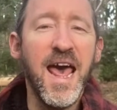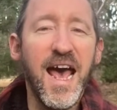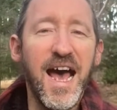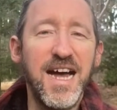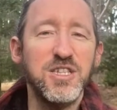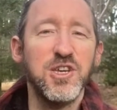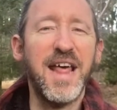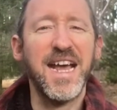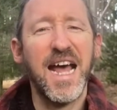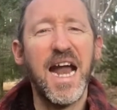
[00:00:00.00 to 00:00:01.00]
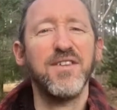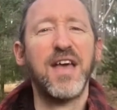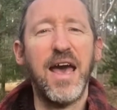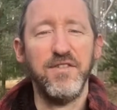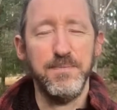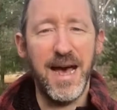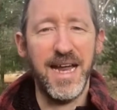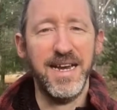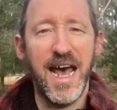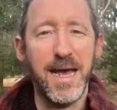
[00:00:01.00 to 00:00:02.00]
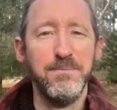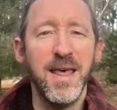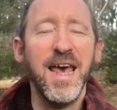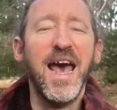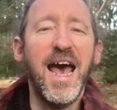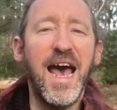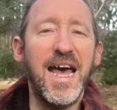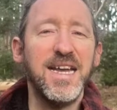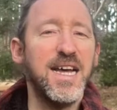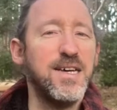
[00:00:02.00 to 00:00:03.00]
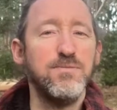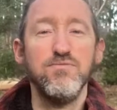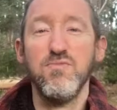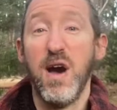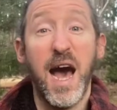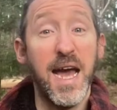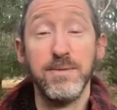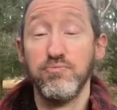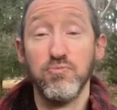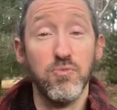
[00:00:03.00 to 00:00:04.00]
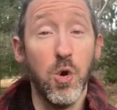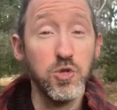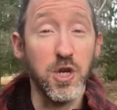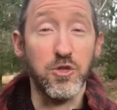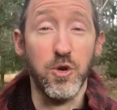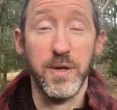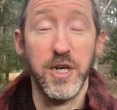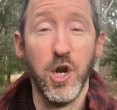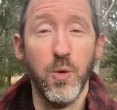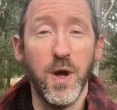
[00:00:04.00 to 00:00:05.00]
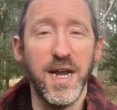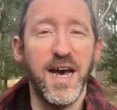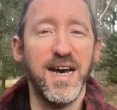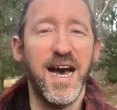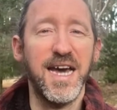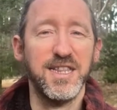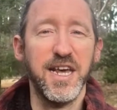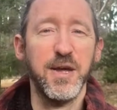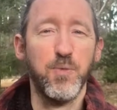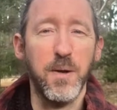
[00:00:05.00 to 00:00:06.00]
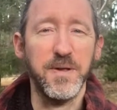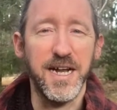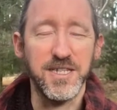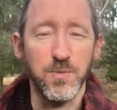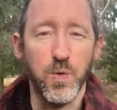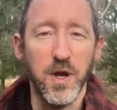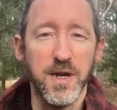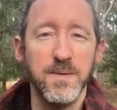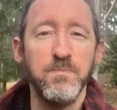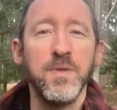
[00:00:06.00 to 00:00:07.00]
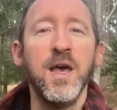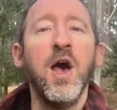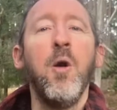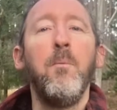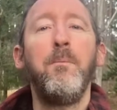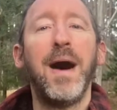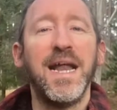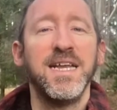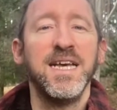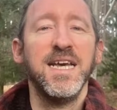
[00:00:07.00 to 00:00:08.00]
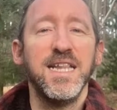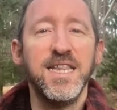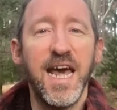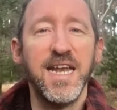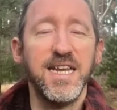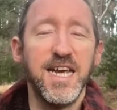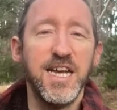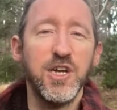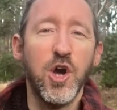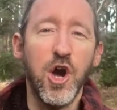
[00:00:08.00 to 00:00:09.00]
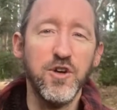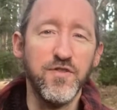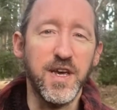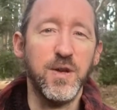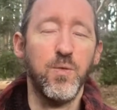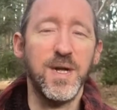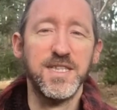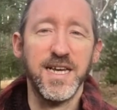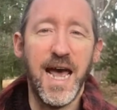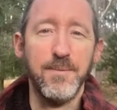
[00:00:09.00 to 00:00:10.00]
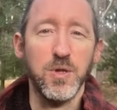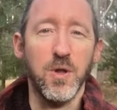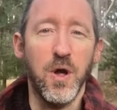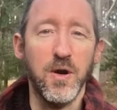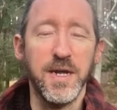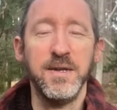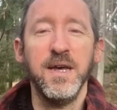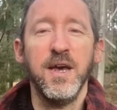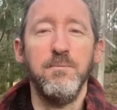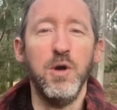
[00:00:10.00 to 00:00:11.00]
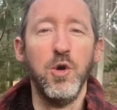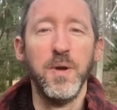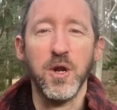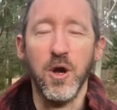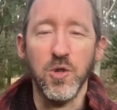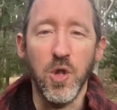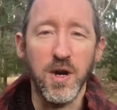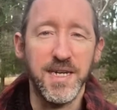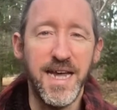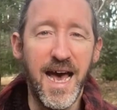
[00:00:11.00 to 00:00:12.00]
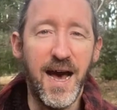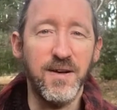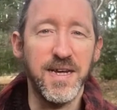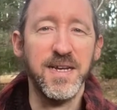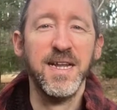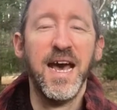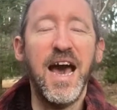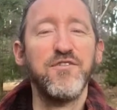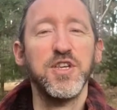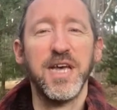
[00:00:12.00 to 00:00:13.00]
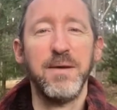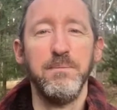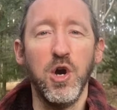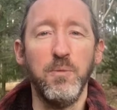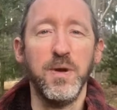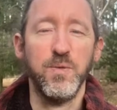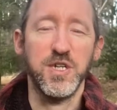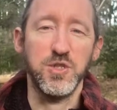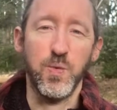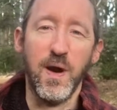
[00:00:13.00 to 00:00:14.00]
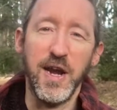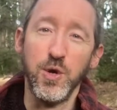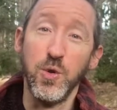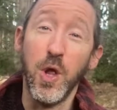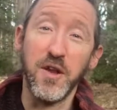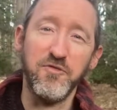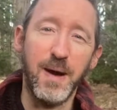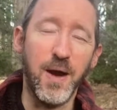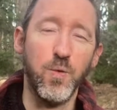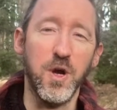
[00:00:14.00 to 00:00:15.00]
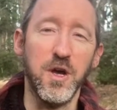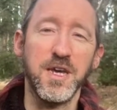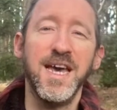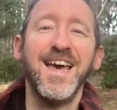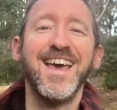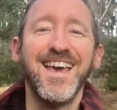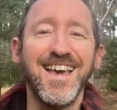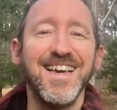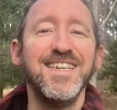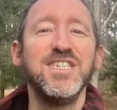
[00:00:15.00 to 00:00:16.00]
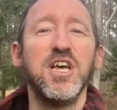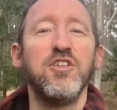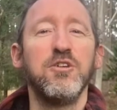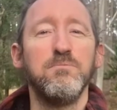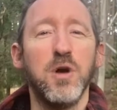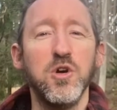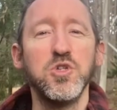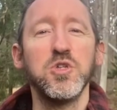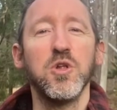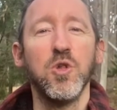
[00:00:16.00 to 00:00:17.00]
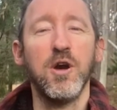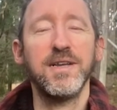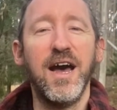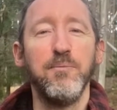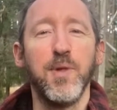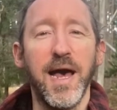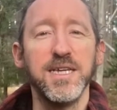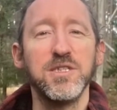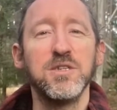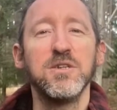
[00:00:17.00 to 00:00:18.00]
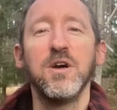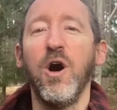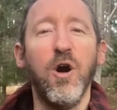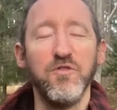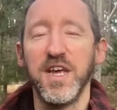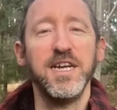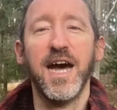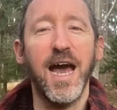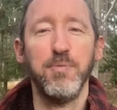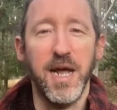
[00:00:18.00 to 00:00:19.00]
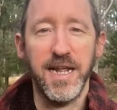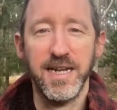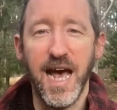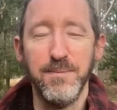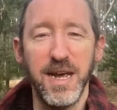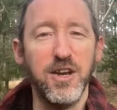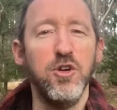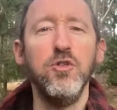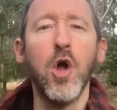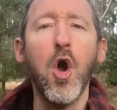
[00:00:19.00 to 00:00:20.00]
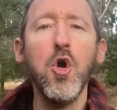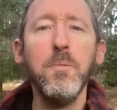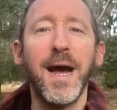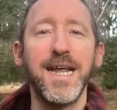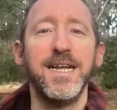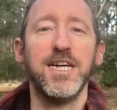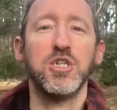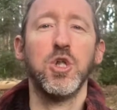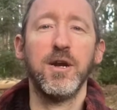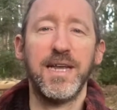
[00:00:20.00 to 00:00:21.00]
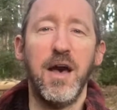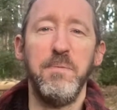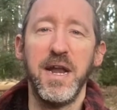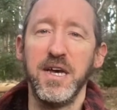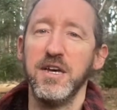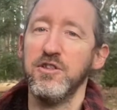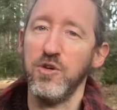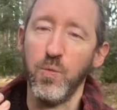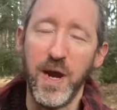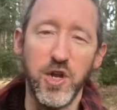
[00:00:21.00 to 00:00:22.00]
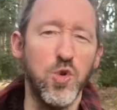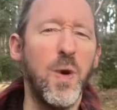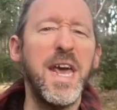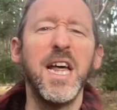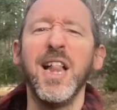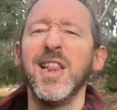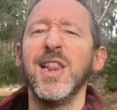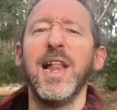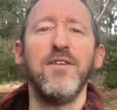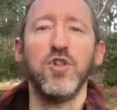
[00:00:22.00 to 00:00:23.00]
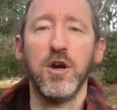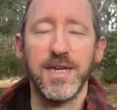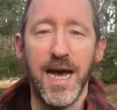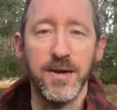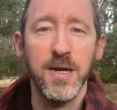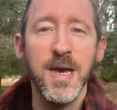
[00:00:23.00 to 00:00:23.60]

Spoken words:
And so that kind of gave it a bad name. And I also thought, I think it probably doesn't work. But then in COVID, once it came along and Melbourne got locked down, and I have to say Melbourne, which is where I do a lot of my work, is the most locked down place on the entire planet. I mean, nobody does lockdown better than we do. We love lockdown.